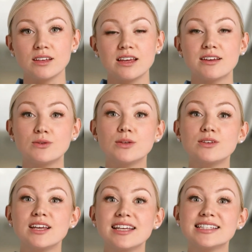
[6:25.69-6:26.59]
Lift with
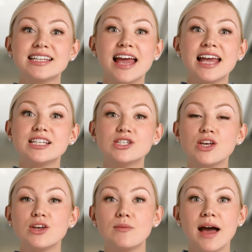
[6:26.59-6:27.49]
your legs and
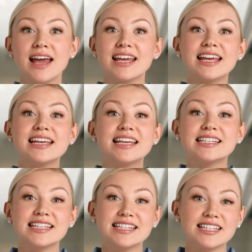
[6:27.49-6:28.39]
not your back, and get
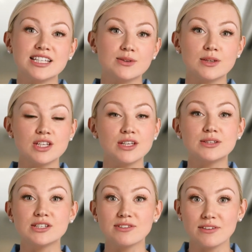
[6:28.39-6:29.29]
assistance with
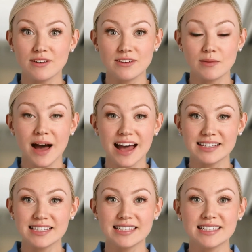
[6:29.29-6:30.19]
loads over 50
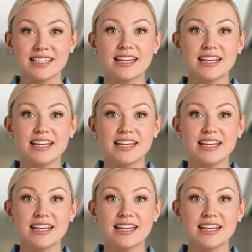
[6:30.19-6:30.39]
pounds.